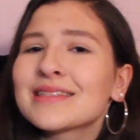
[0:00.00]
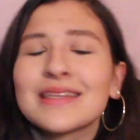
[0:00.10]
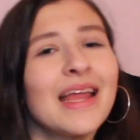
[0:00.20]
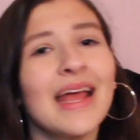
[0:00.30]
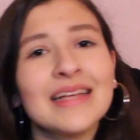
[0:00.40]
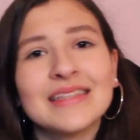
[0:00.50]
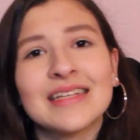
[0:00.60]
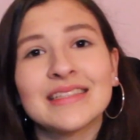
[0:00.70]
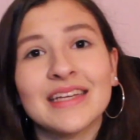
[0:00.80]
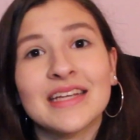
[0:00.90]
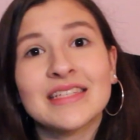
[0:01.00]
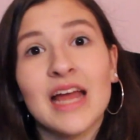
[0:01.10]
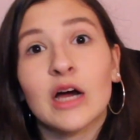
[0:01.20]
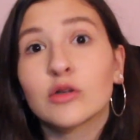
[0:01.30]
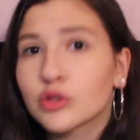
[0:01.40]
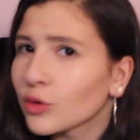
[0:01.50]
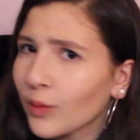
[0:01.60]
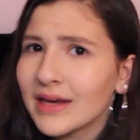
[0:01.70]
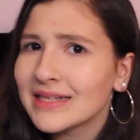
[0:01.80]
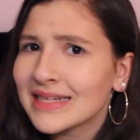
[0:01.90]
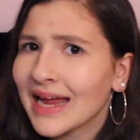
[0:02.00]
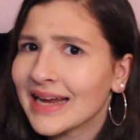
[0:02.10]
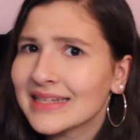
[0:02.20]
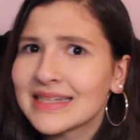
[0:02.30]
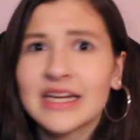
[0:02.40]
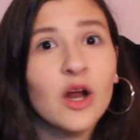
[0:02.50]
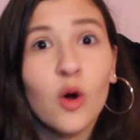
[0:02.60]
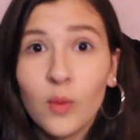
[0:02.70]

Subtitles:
today, since it is now 2018,